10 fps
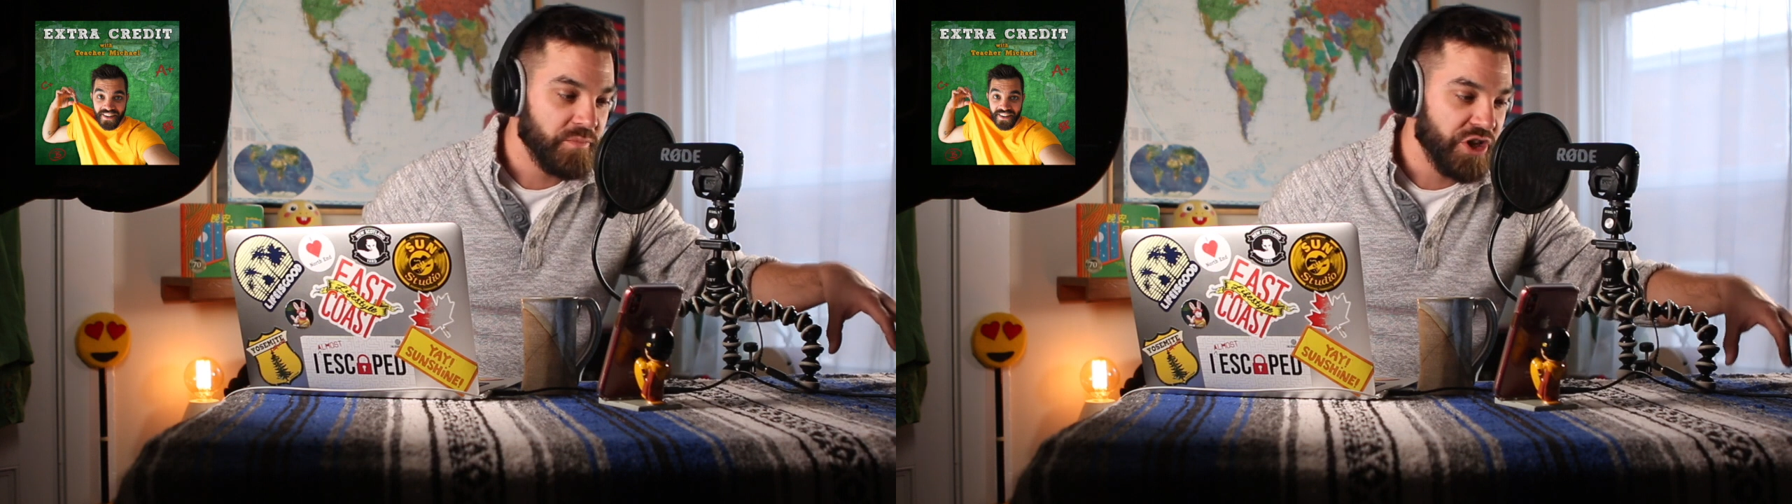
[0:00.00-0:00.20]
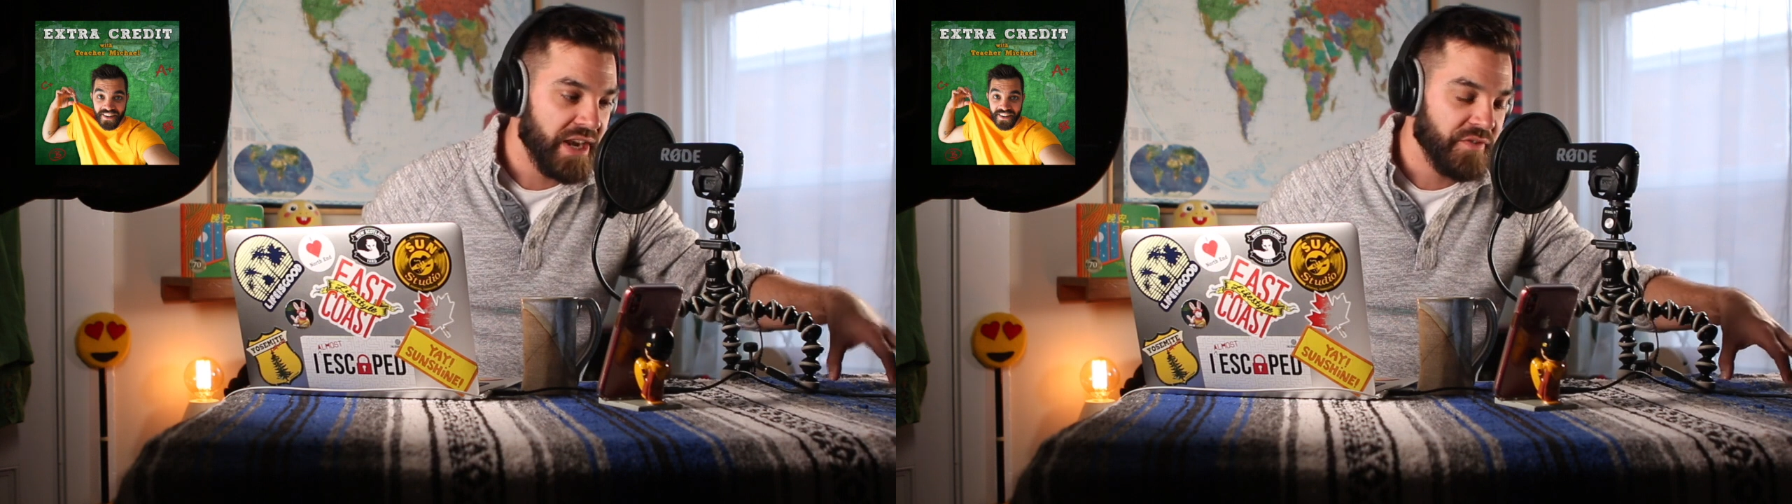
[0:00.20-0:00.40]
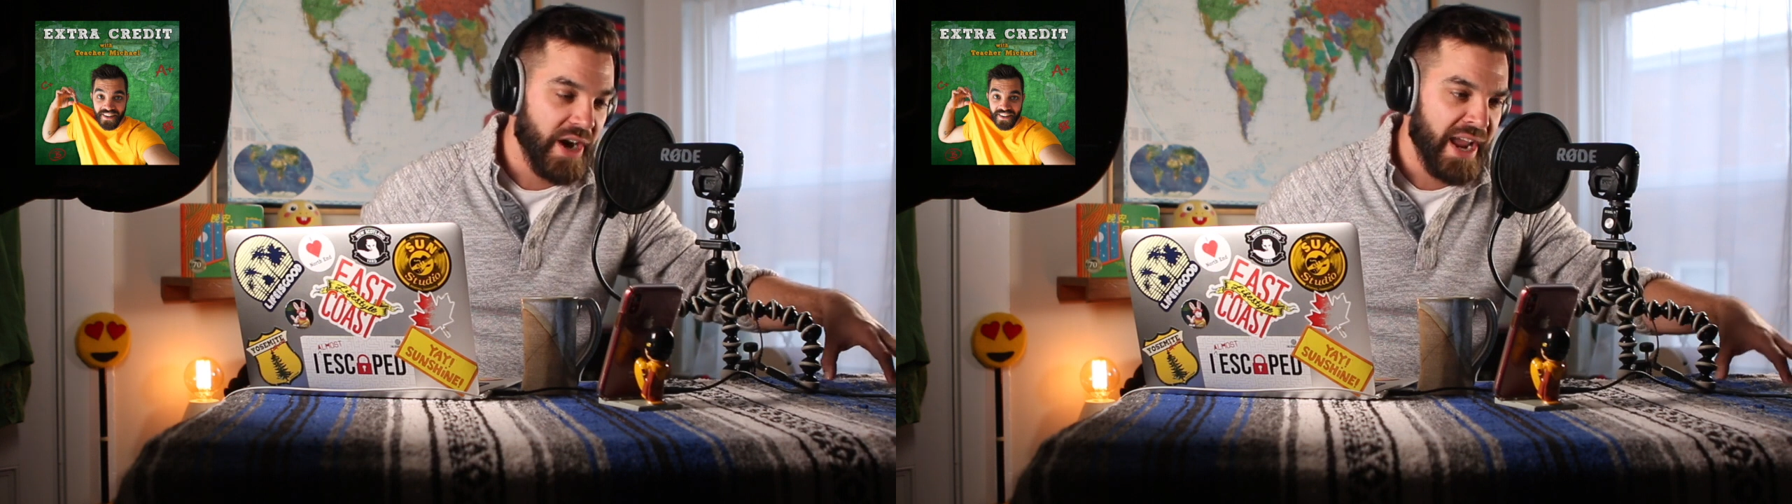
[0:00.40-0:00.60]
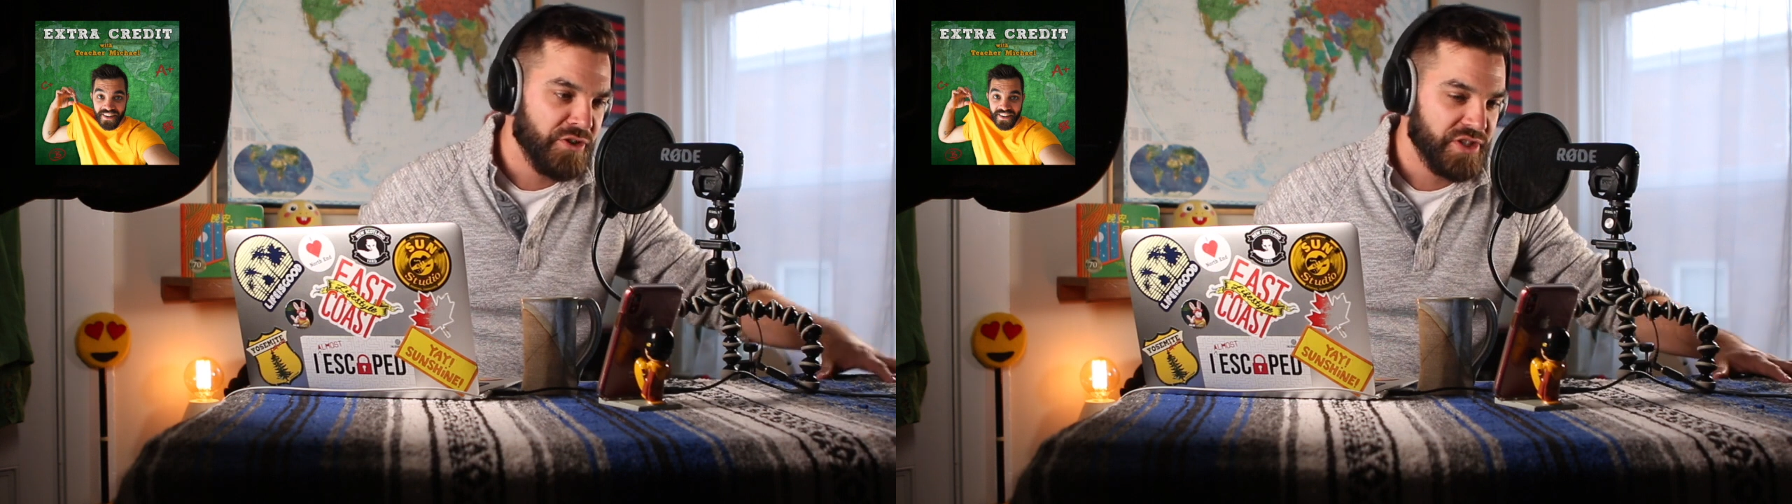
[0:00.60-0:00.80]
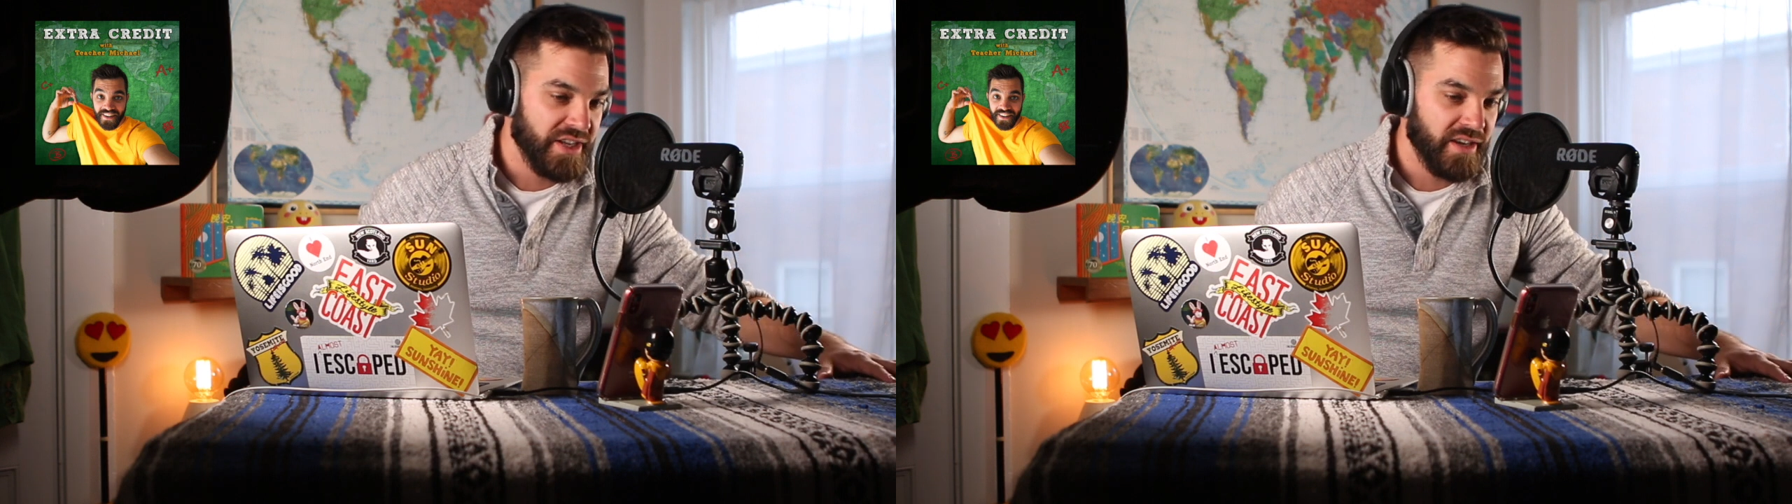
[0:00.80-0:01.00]
Jennifer
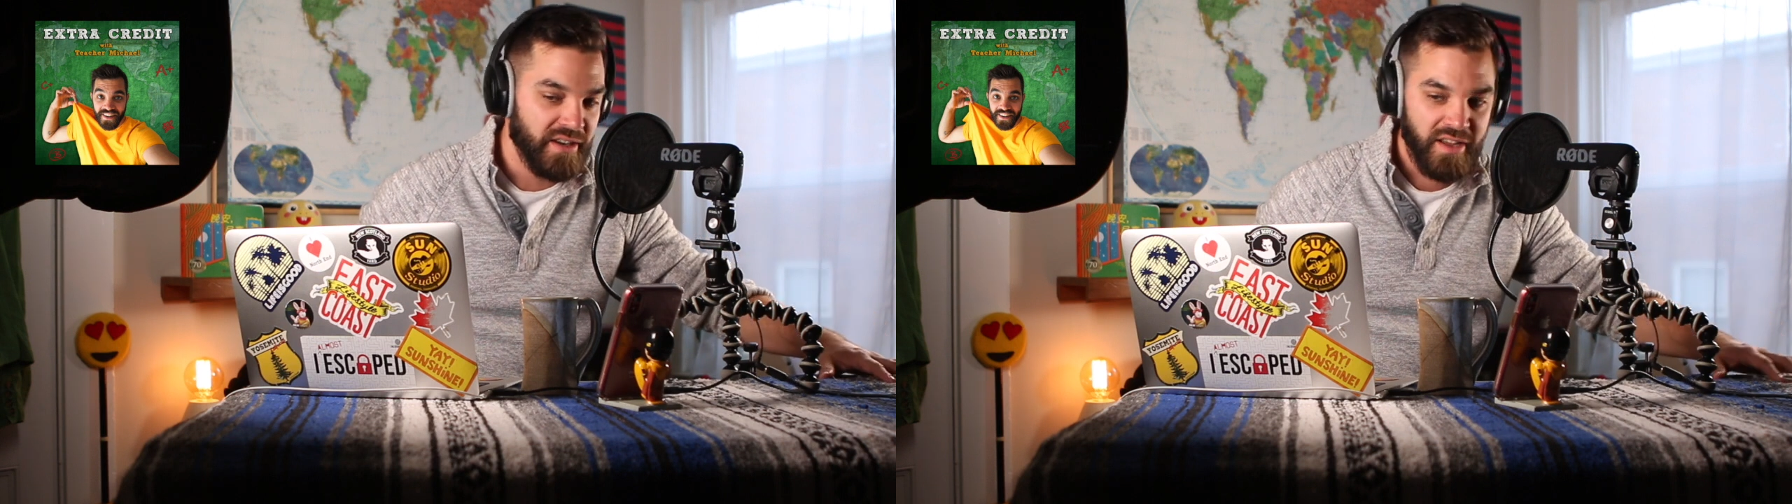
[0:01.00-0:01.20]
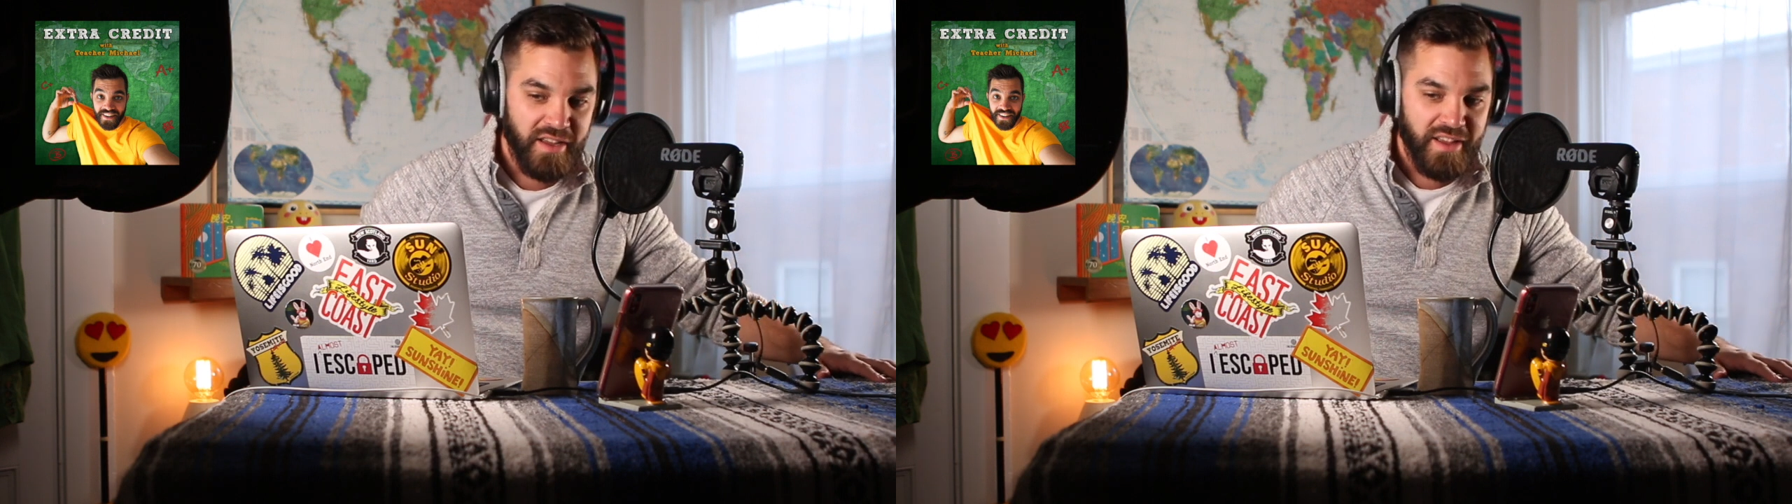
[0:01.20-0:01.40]
Anderson,